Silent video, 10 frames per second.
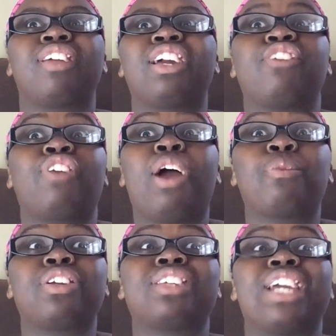Like, if I
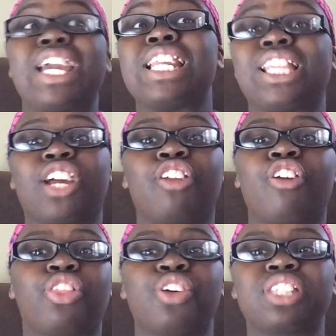were to say anything
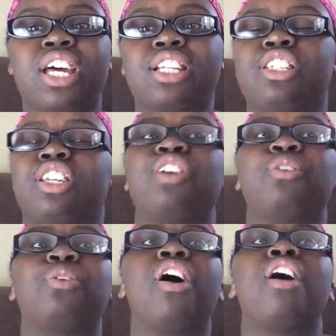along those lines to
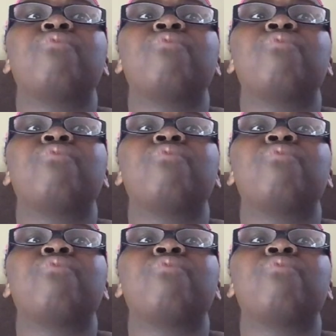you,